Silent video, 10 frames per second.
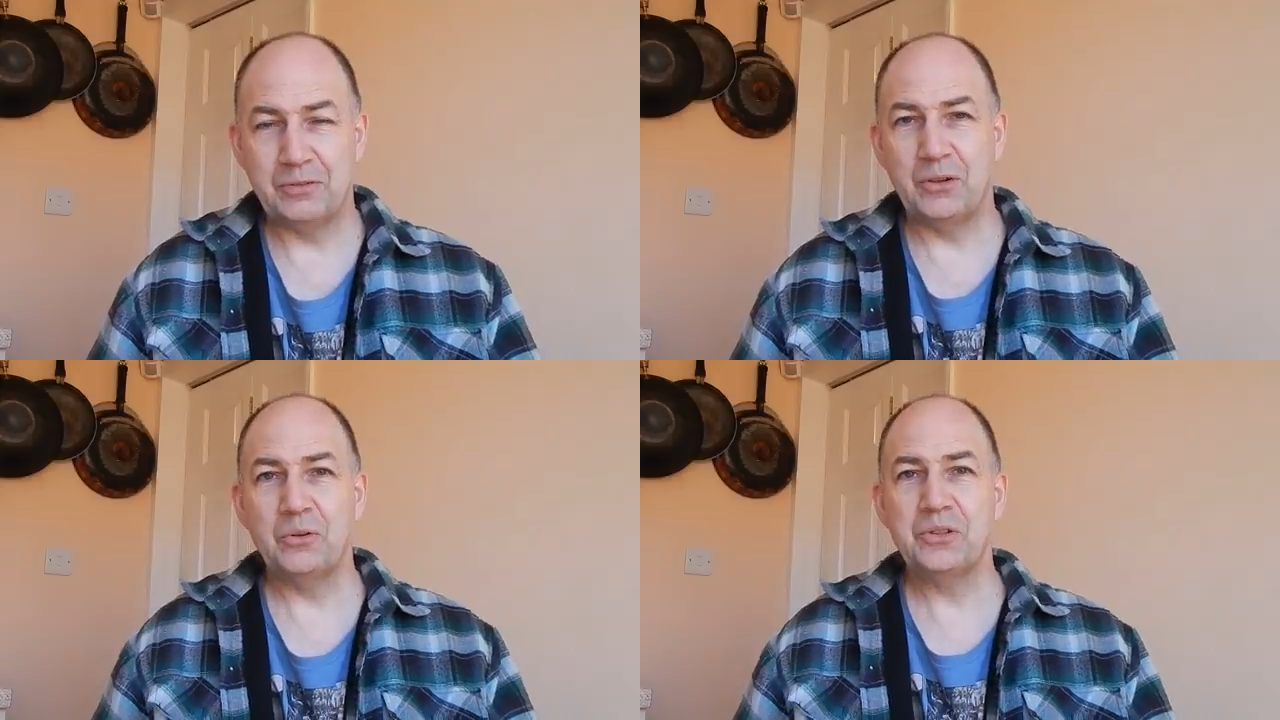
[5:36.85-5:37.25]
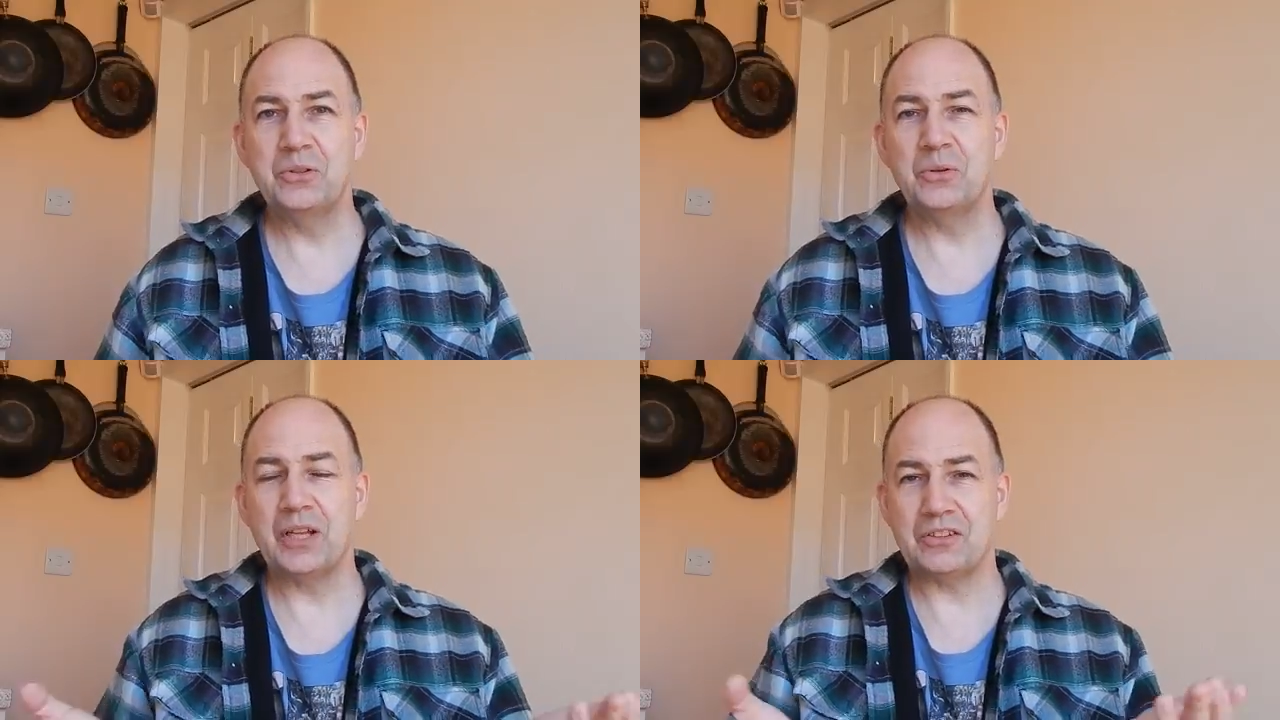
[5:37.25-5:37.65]
for all you
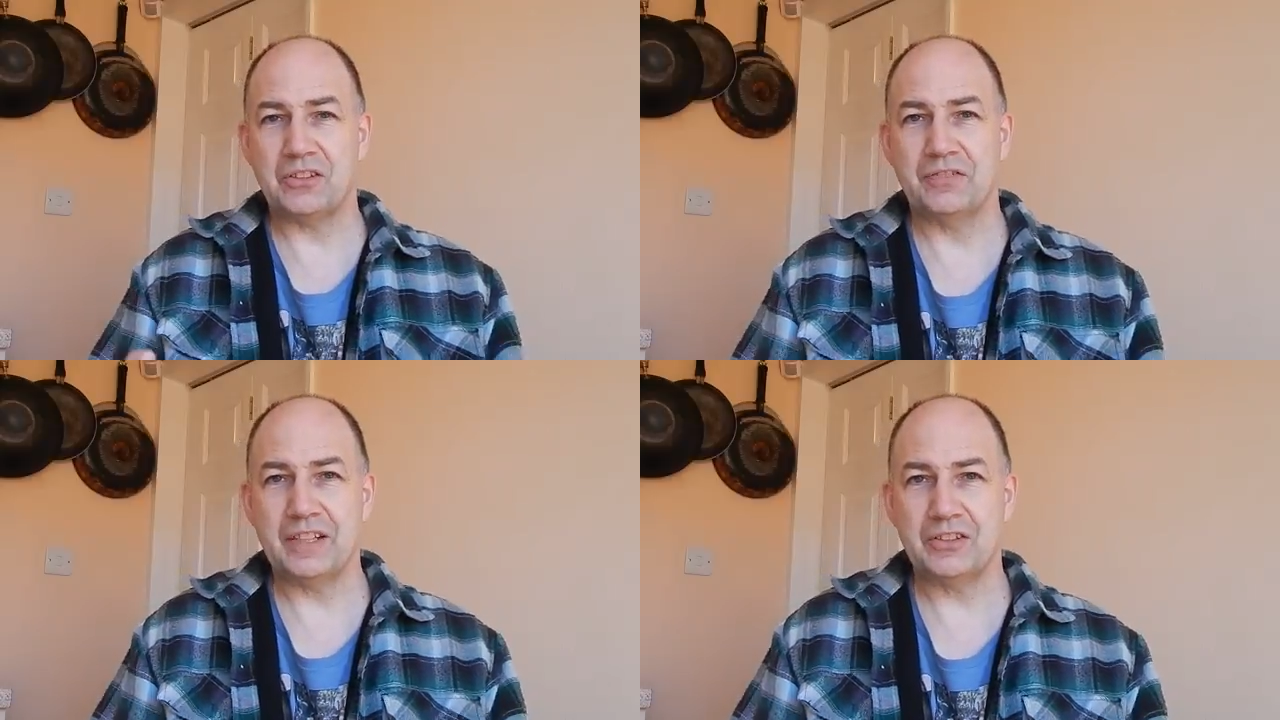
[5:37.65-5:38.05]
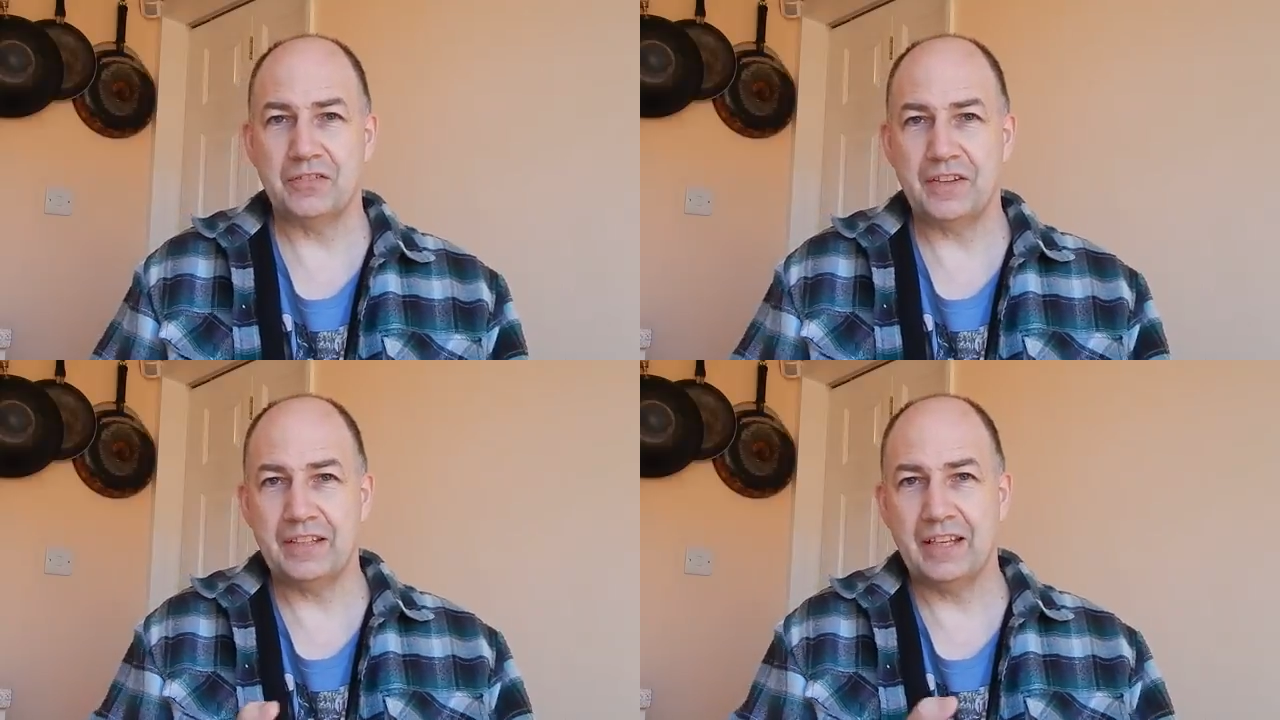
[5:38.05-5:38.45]
know, that surveyor
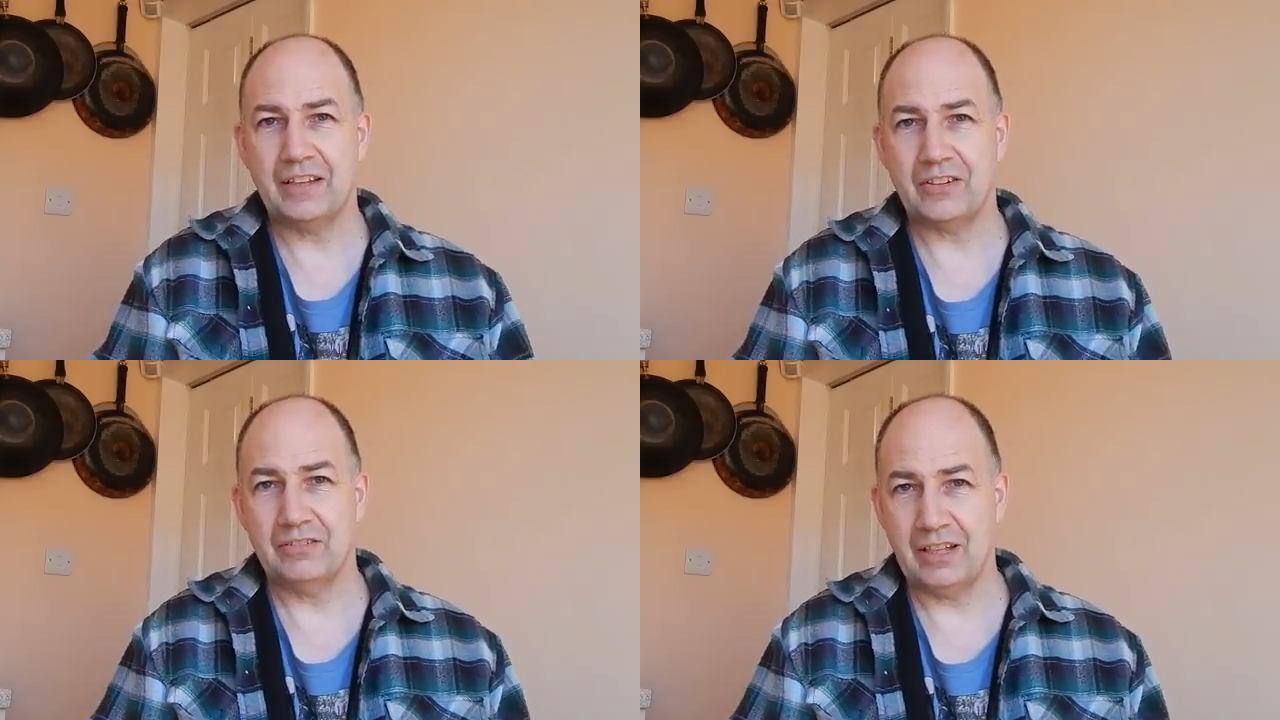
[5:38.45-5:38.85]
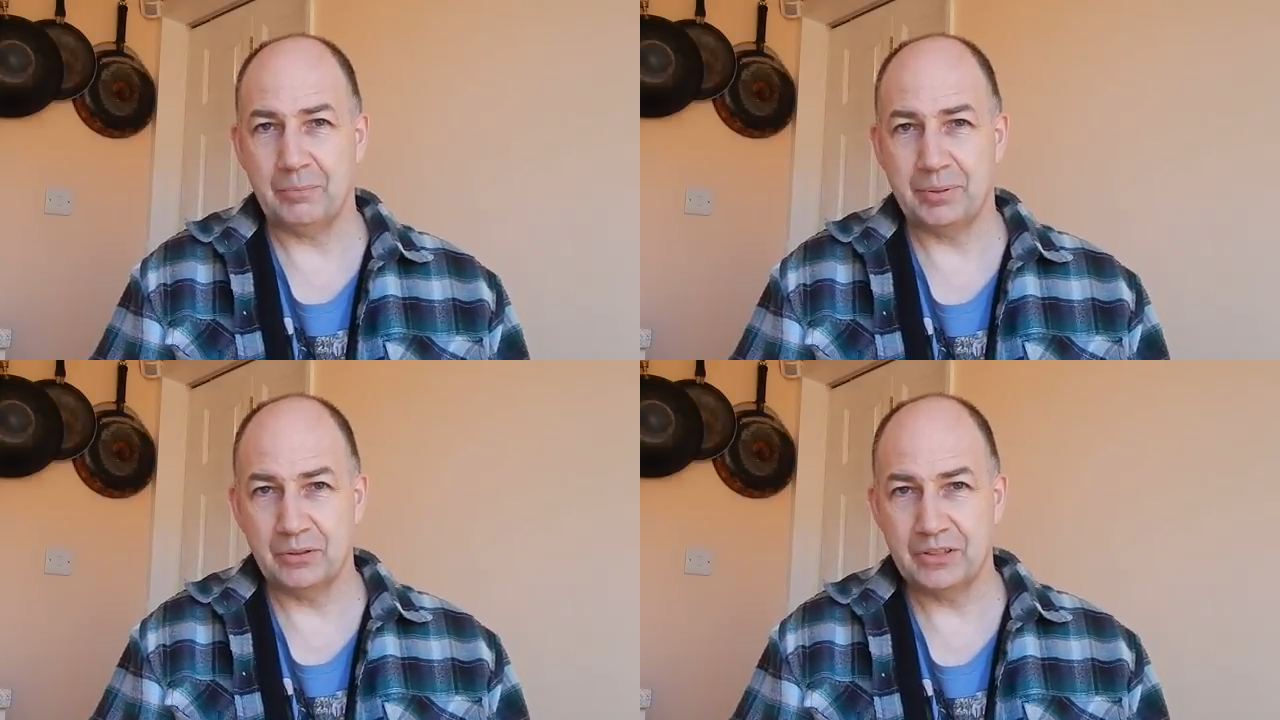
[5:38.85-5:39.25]
surveyed
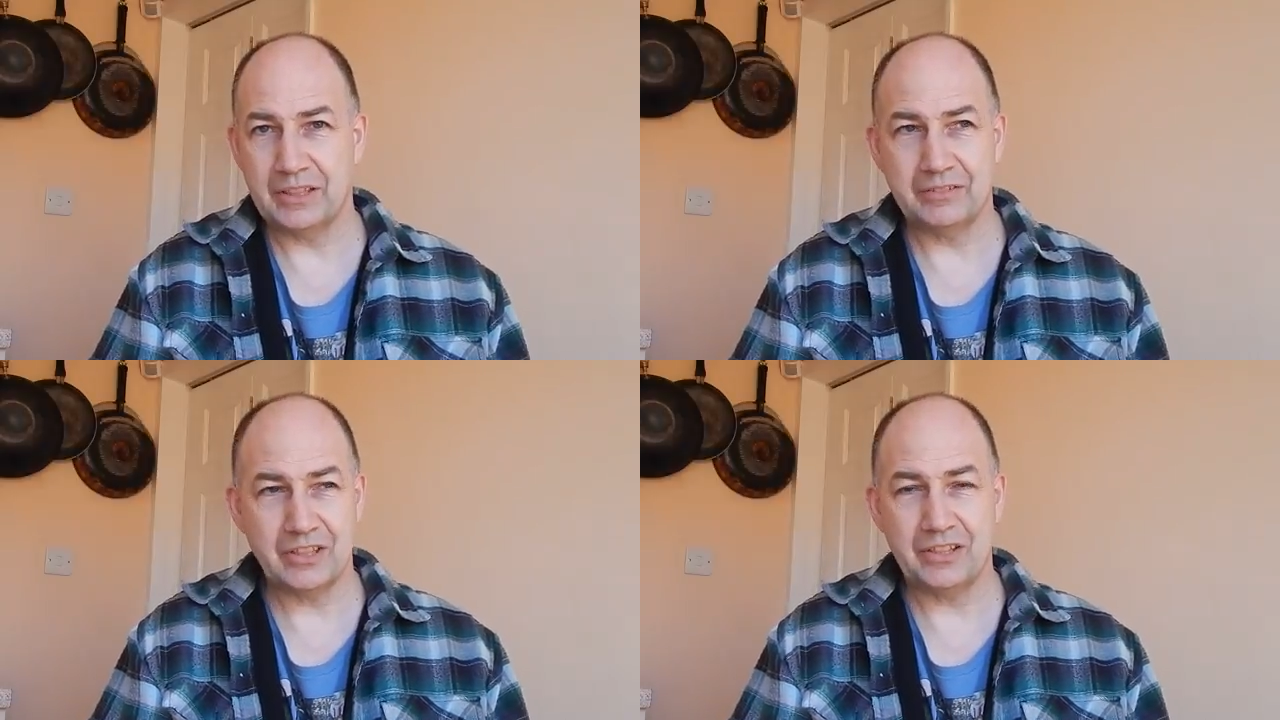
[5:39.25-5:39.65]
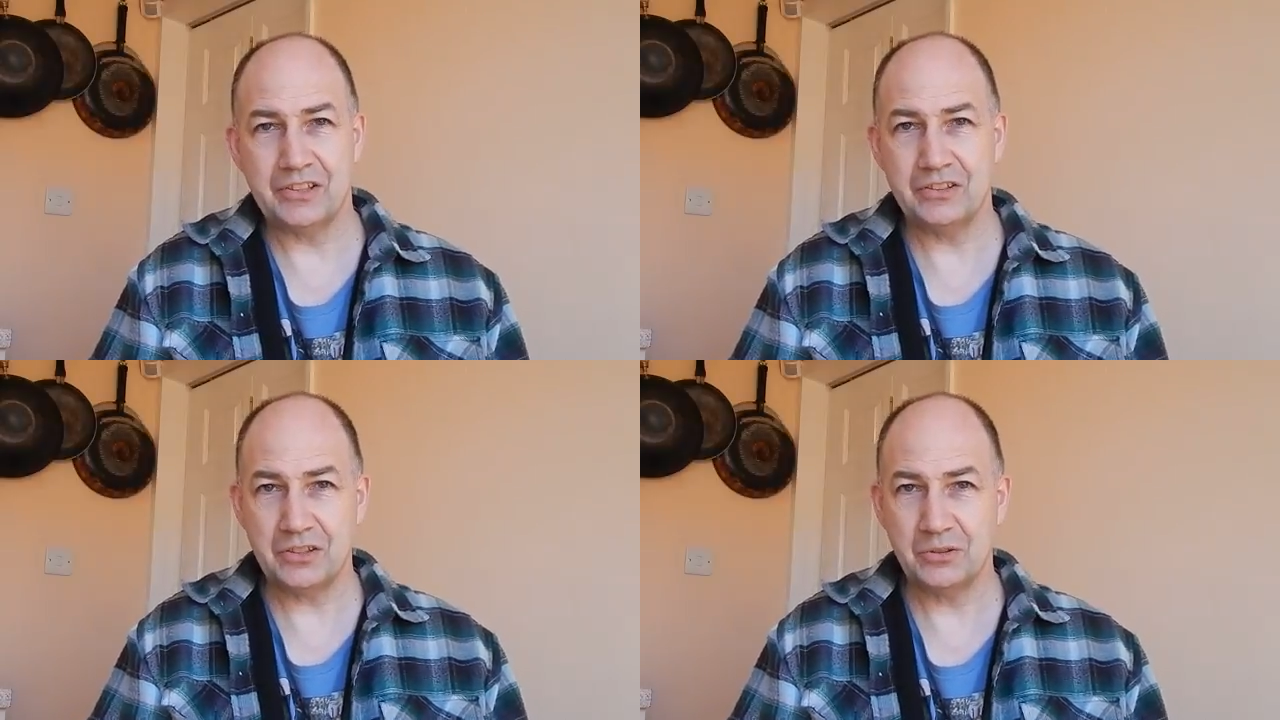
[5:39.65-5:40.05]
that building 10
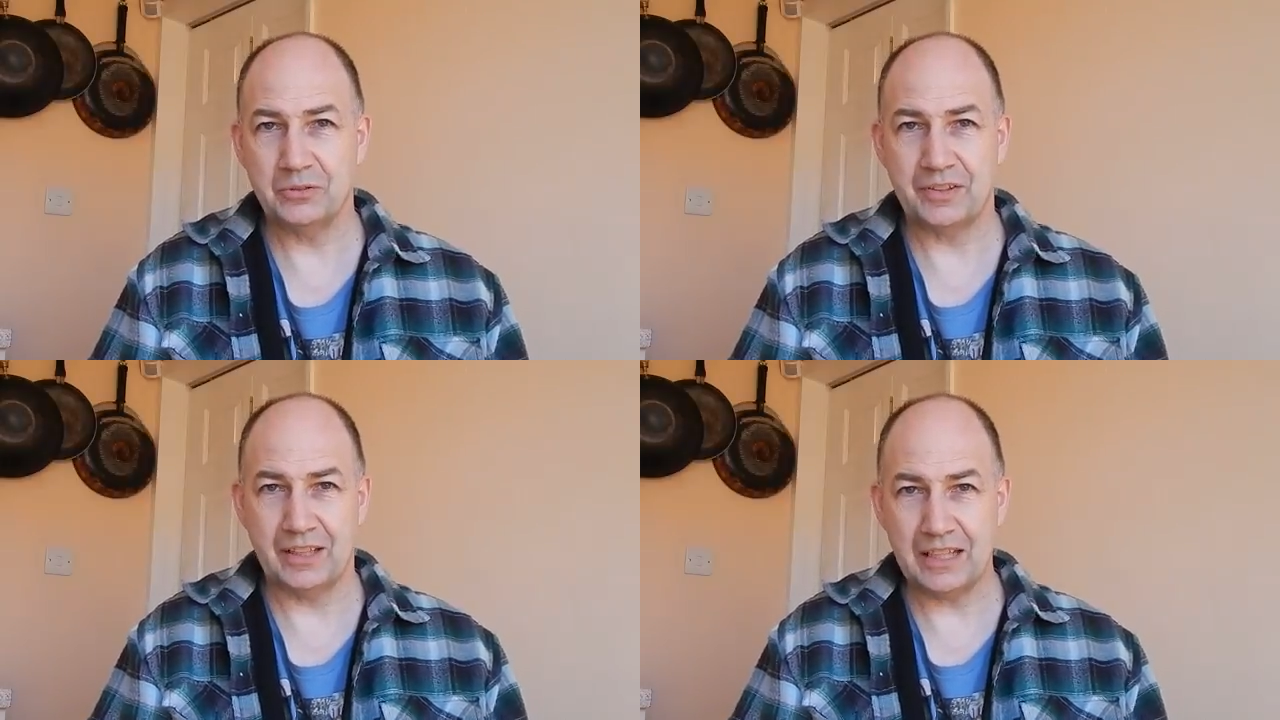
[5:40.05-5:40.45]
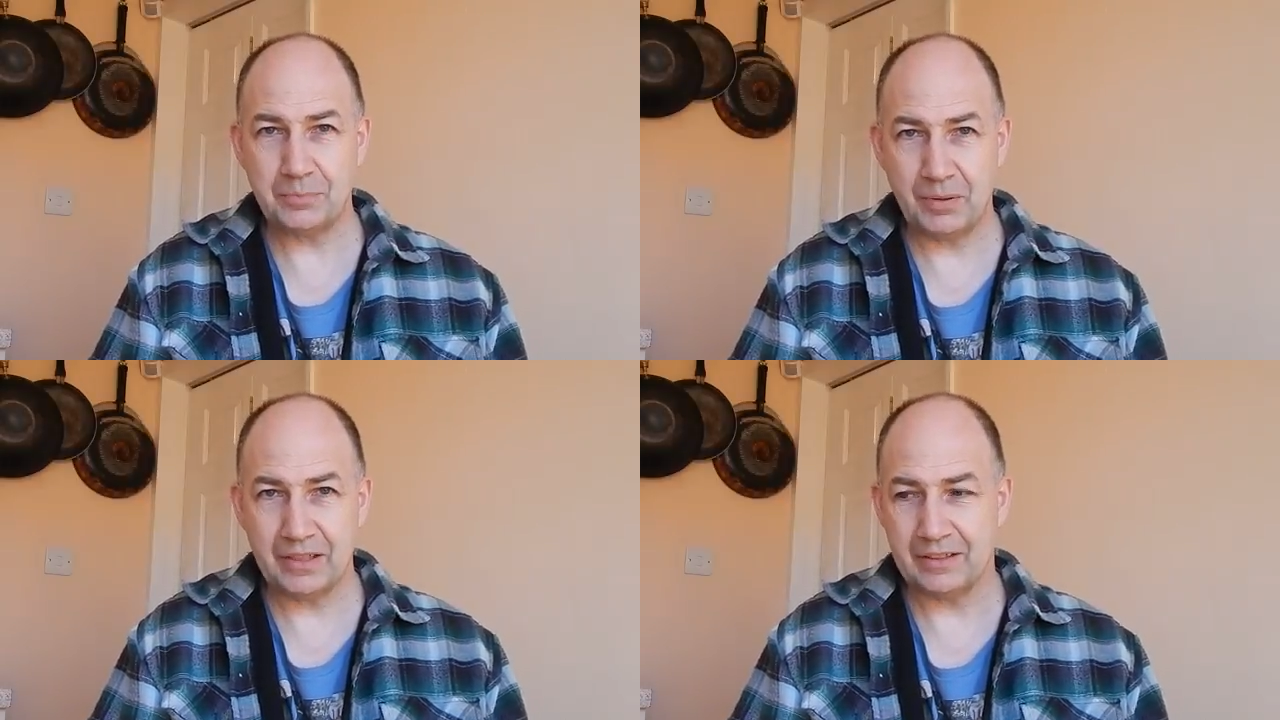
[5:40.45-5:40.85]
years ago for the
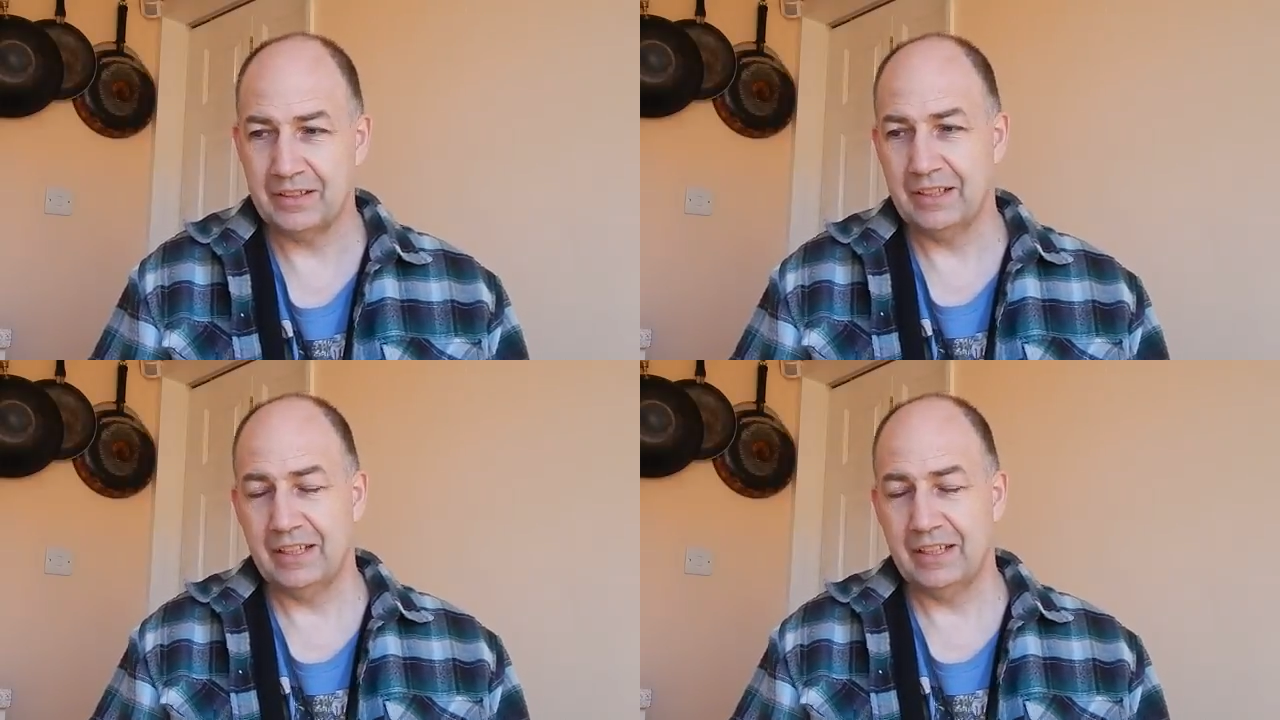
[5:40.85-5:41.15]
last buyer,